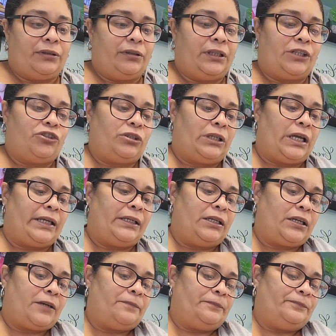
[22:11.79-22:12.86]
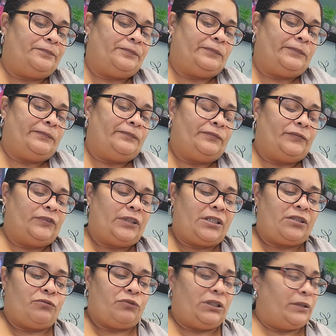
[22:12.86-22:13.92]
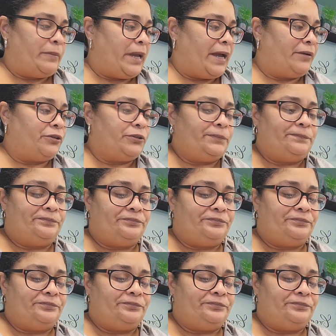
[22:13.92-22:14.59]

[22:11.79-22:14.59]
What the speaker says: that you like. Doesn't really matter.